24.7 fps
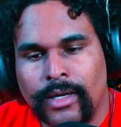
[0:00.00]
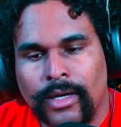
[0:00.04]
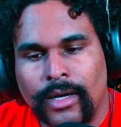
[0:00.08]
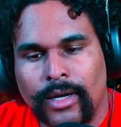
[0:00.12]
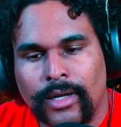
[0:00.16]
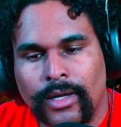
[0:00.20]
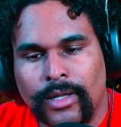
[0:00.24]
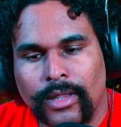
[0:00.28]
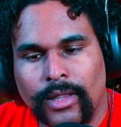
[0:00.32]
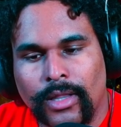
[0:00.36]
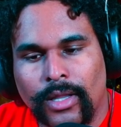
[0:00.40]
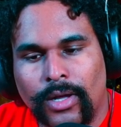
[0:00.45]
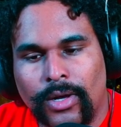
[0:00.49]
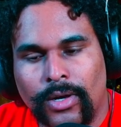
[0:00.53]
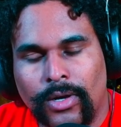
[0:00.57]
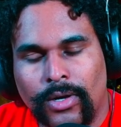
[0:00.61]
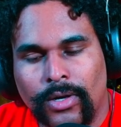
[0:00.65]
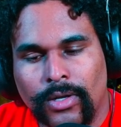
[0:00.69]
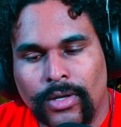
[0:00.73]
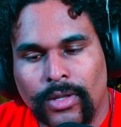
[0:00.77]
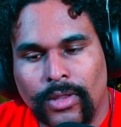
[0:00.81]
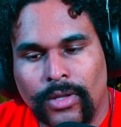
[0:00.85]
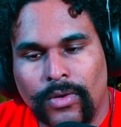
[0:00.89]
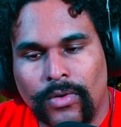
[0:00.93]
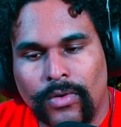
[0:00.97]
A
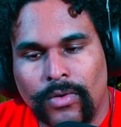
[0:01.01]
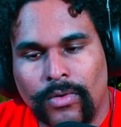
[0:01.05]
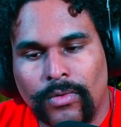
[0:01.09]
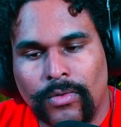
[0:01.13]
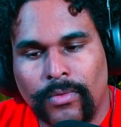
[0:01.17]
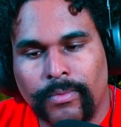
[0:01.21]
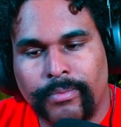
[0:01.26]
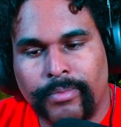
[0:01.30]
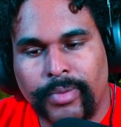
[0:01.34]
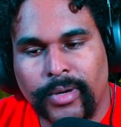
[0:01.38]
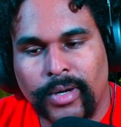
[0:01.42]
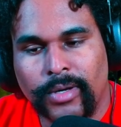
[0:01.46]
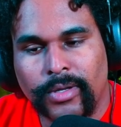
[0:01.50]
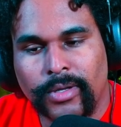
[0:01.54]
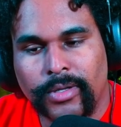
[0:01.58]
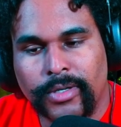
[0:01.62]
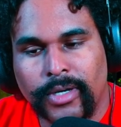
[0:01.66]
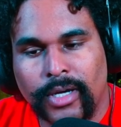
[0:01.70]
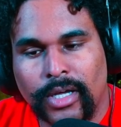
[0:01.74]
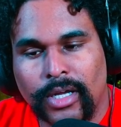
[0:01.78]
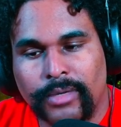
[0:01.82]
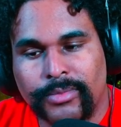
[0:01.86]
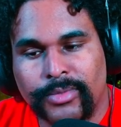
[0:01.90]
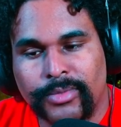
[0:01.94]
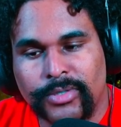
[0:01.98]
long, low, barely
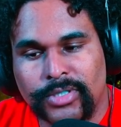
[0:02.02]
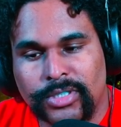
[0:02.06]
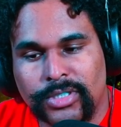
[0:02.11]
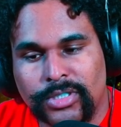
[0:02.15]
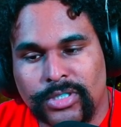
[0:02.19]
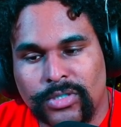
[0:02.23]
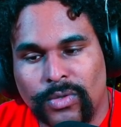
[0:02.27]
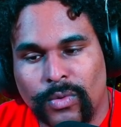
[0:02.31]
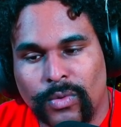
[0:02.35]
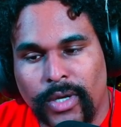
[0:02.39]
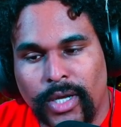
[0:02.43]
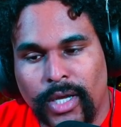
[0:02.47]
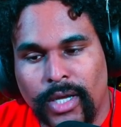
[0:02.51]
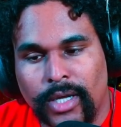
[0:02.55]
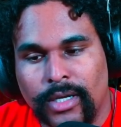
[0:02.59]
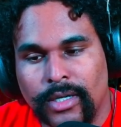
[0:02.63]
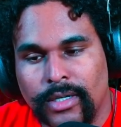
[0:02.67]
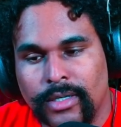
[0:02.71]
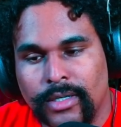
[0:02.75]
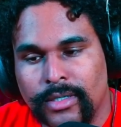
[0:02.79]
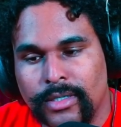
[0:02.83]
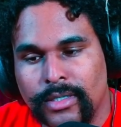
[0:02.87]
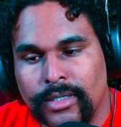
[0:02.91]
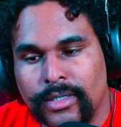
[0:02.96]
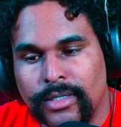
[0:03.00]
audible squeak,
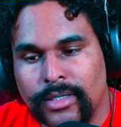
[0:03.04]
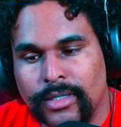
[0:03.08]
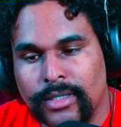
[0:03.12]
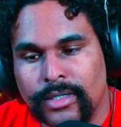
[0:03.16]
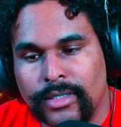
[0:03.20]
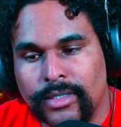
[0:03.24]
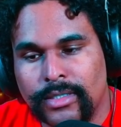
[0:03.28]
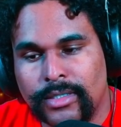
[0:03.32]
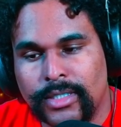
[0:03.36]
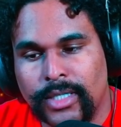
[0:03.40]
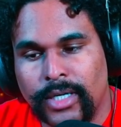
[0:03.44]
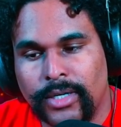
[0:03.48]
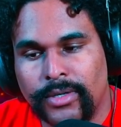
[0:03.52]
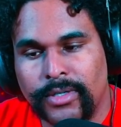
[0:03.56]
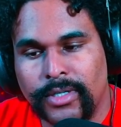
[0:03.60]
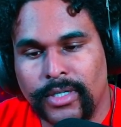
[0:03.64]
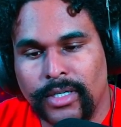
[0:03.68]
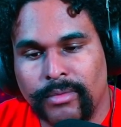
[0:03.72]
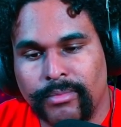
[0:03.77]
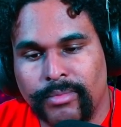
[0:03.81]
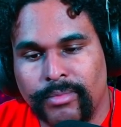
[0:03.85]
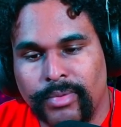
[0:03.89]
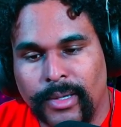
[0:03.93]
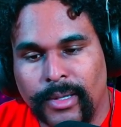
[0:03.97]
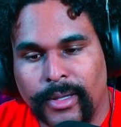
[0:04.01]
sounding a
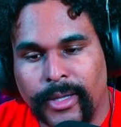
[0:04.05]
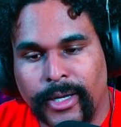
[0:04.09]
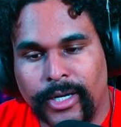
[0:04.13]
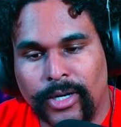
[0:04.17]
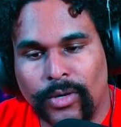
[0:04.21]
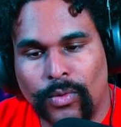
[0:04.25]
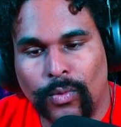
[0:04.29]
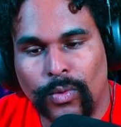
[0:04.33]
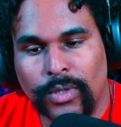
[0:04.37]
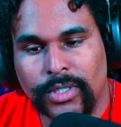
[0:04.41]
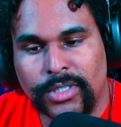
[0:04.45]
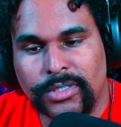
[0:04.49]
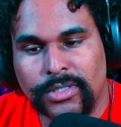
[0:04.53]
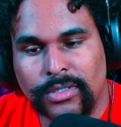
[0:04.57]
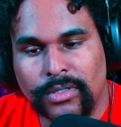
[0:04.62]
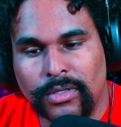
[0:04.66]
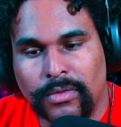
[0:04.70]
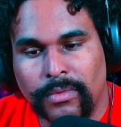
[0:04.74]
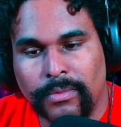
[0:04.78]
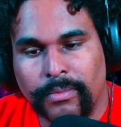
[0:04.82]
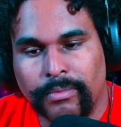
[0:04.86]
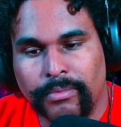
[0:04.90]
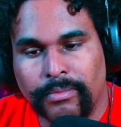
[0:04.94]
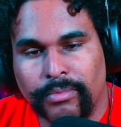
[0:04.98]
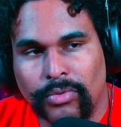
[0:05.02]
bit like a whistle,
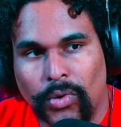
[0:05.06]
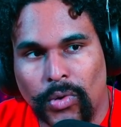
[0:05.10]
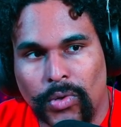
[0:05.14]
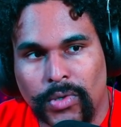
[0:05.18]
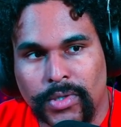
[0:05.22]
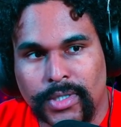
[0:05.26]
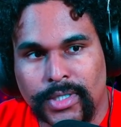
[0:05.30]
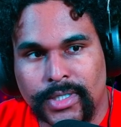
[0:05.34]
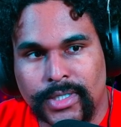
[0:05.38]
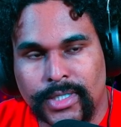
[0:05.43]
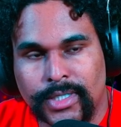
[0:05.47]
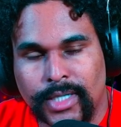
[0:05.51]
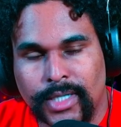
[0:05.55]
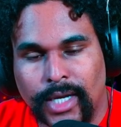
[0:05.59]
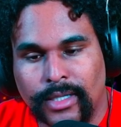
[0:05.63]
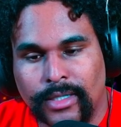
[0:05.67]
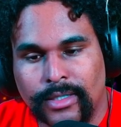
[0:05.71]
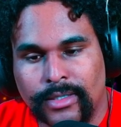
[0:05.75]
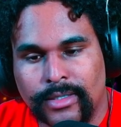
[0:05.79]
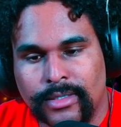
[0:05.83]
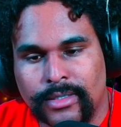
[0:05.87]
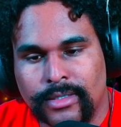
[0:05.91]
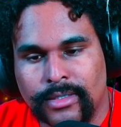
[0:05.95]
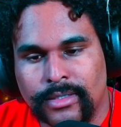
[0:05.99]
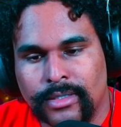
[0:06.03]
broke the
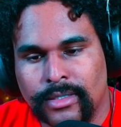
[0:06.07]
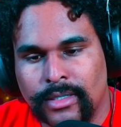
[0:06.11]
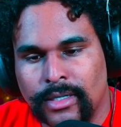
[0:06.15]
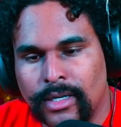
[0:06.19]
silence.